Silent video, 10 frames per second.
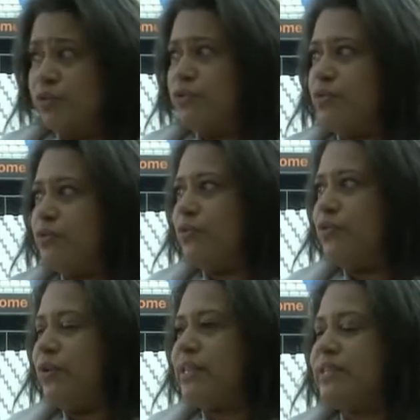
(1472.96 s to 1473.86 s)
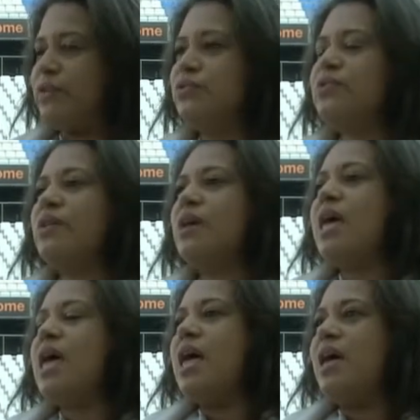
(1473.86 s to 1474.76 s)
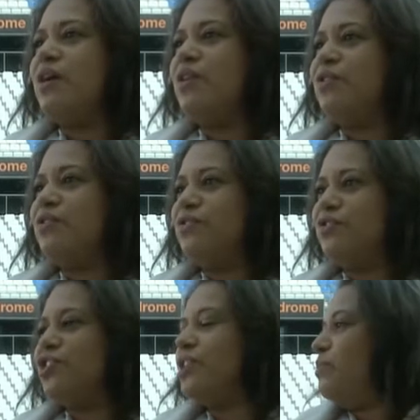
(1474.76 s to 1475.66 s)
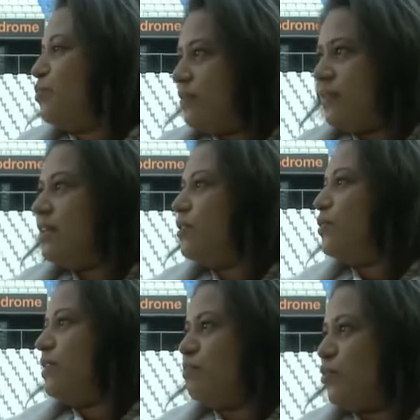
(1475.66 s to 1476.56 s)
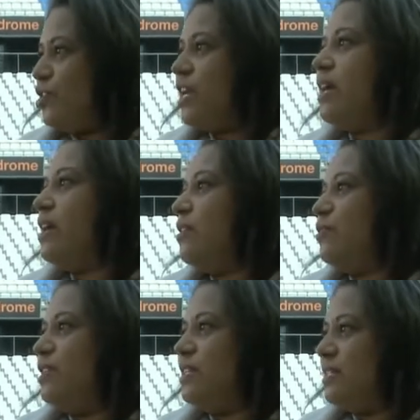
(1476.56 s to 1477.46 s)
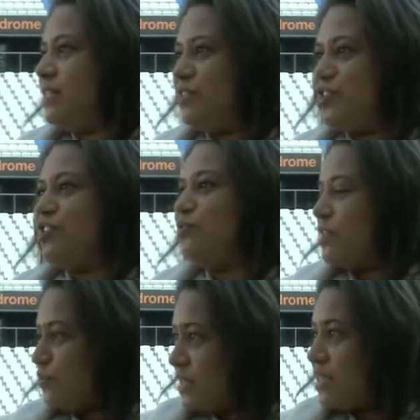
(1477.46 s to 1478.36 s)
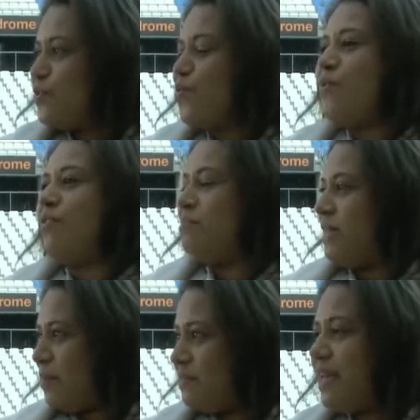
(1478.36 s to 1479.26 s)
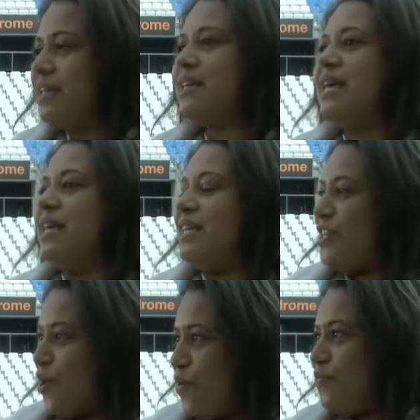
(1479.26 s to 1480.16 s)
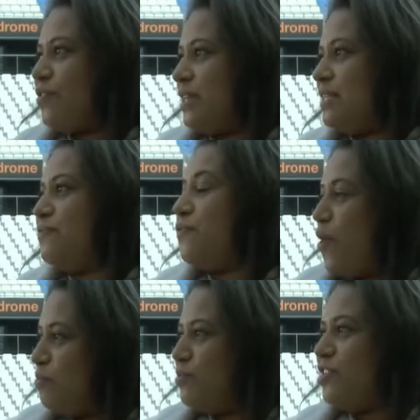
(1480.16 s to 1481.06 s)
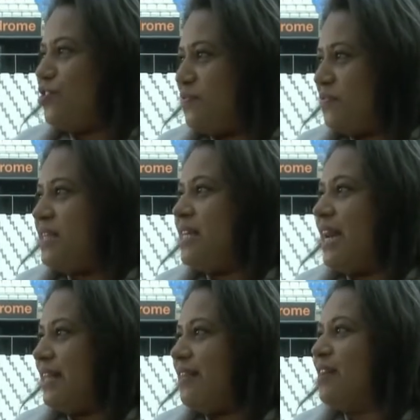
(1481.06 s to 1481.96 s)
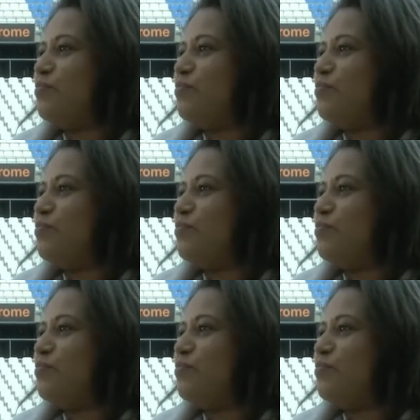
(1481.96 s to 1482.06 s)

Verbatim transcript: It's really important for women to be is included into entrepreneurship as much as possible. I personally have started my own company